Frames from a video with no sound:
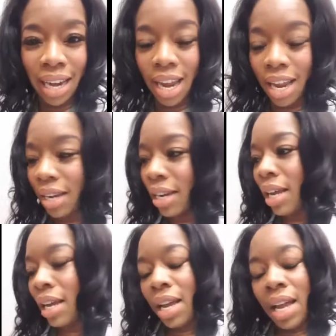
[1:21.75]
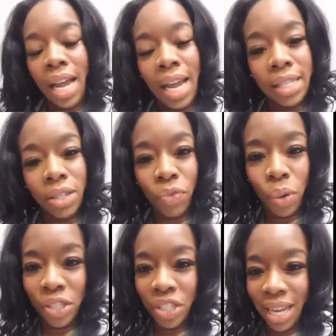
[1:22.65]
And it's
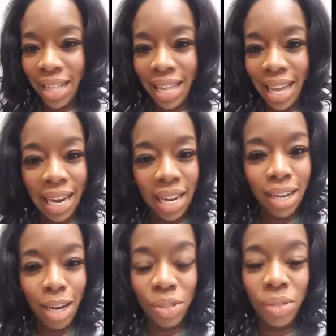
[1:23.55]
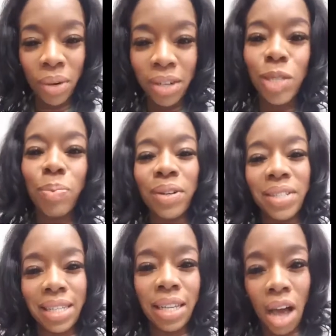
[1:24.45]
unfortunate that we're
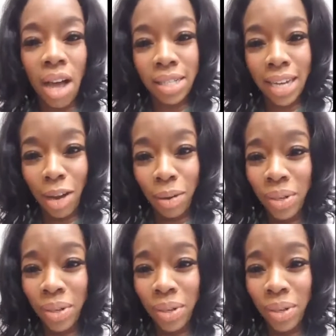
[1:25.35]
experiencing a loss now.